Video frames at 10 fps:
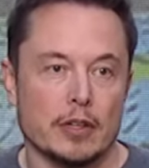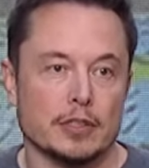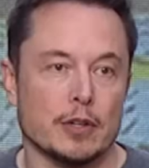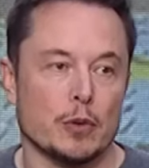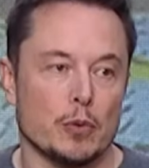
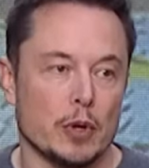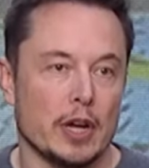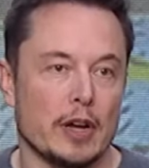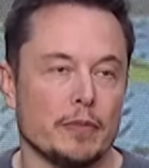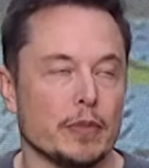So
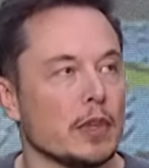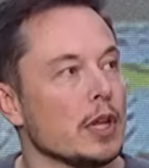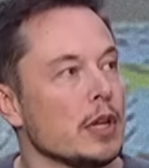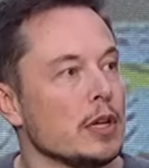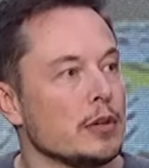um,
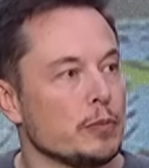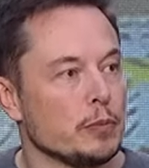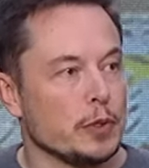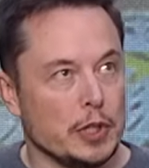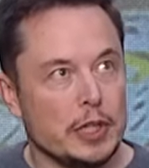
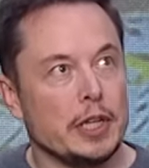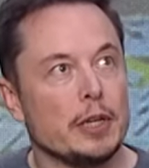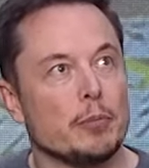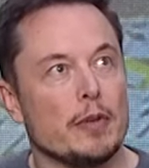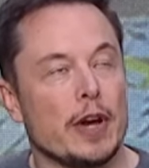you
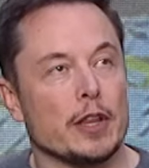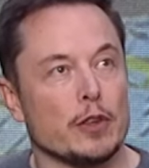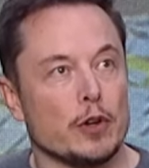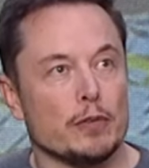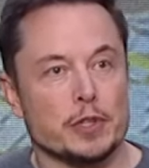need about a
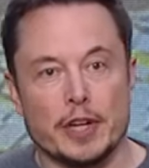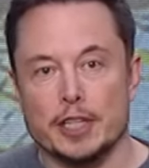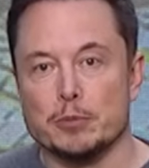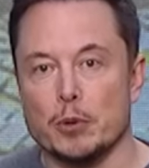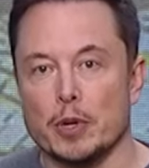third for
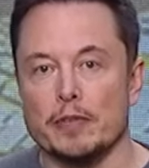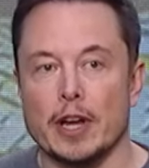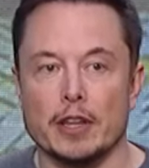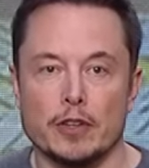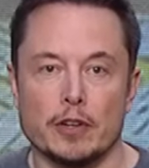transport,
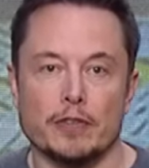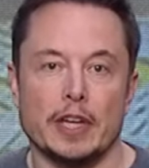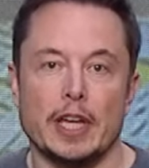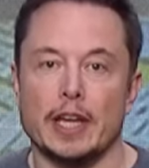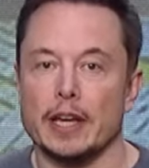about a third for
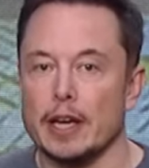heating,